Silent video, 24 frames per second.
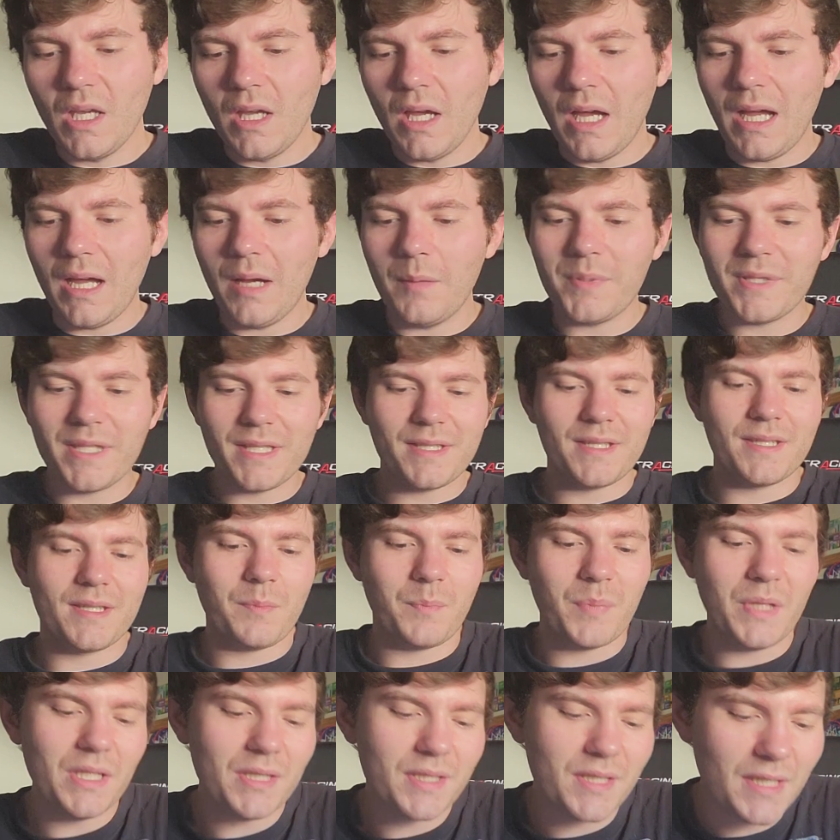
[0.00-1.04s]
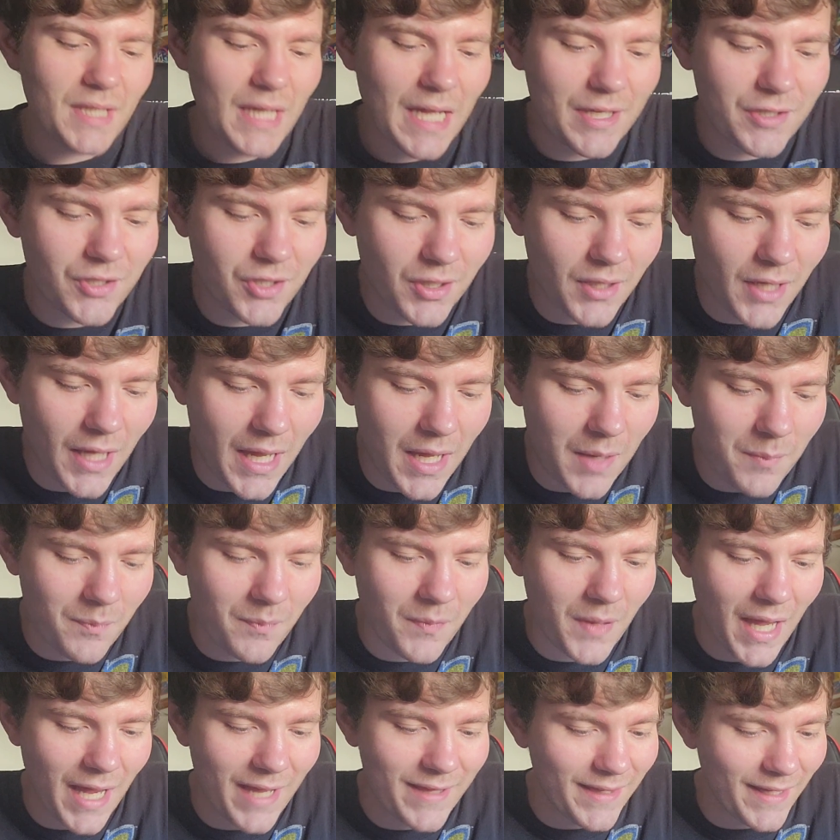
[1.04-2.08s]
But this is a PC Engine game.
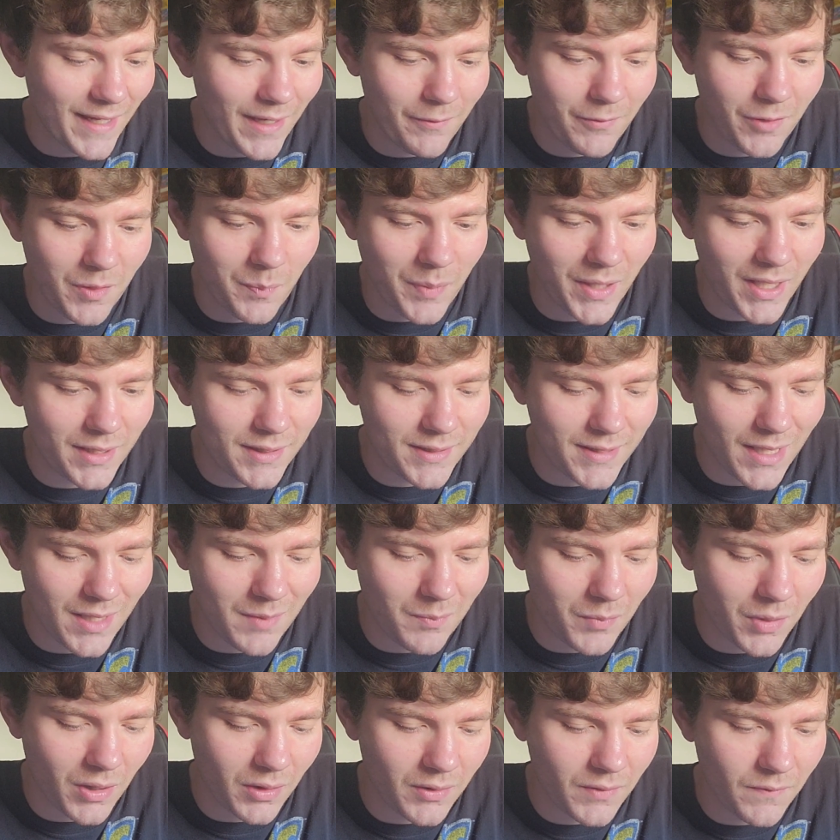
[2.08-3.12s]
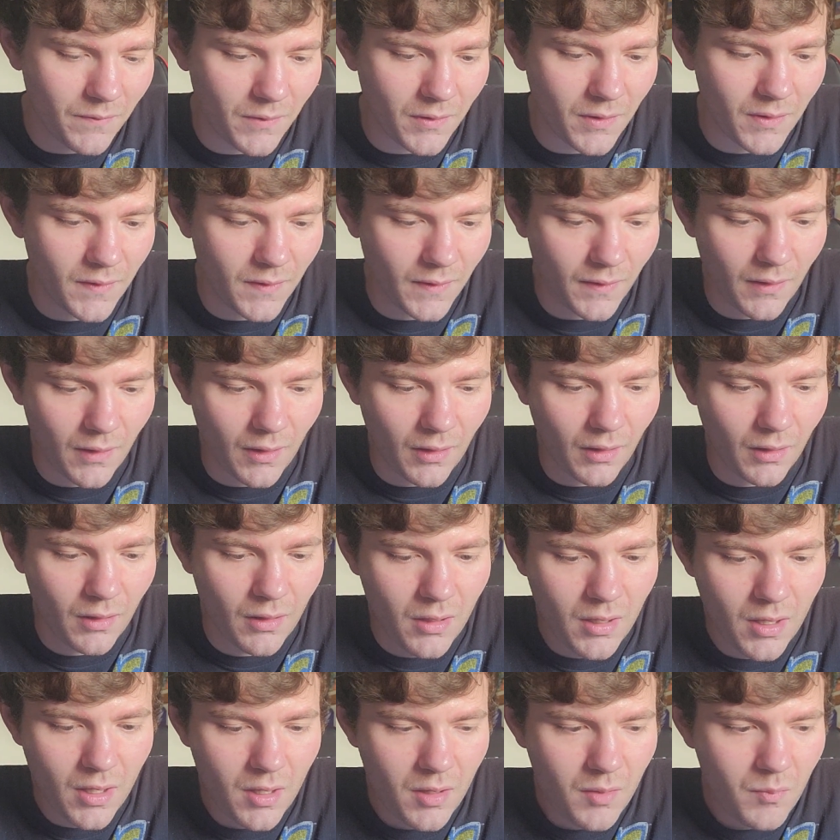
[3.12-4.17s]
I think I only paid $10 for this thing.
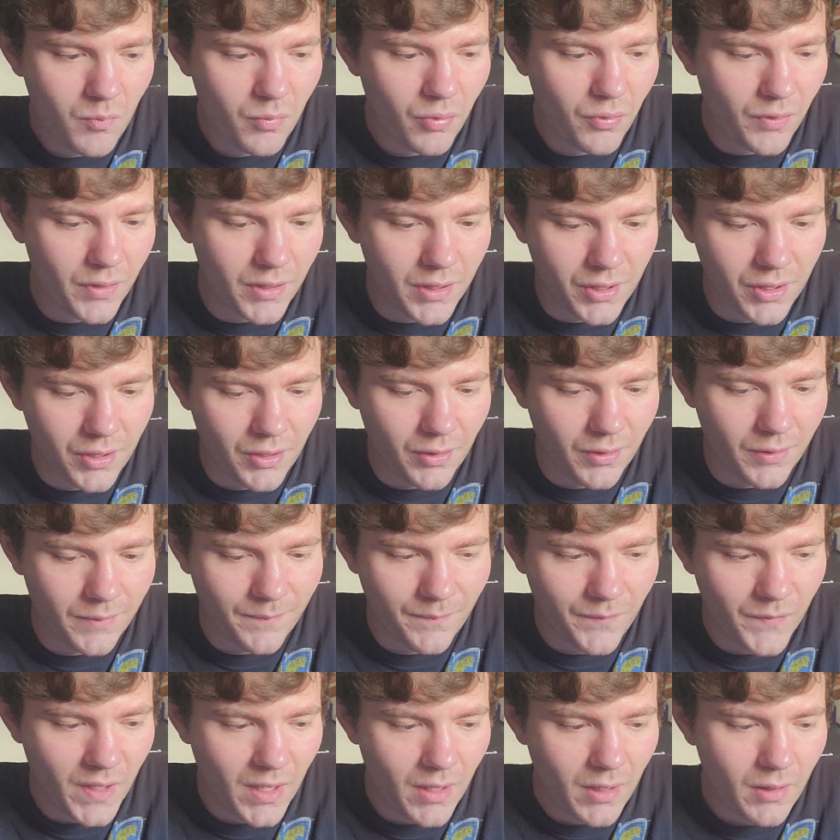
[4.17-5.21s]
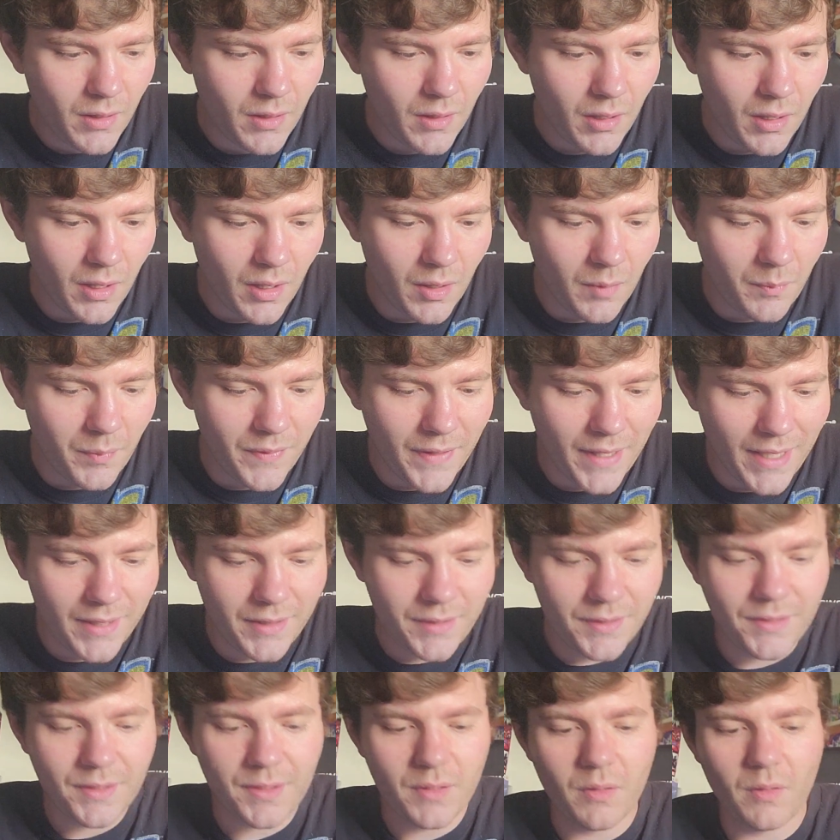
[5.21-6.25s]
Pretty sure. But that
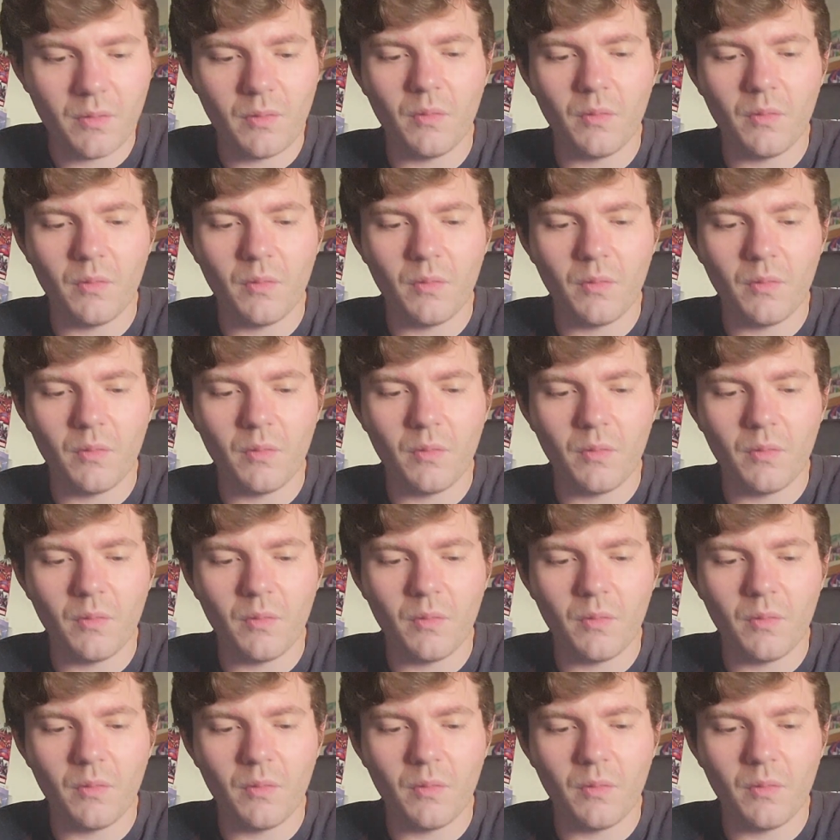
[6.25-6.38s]
is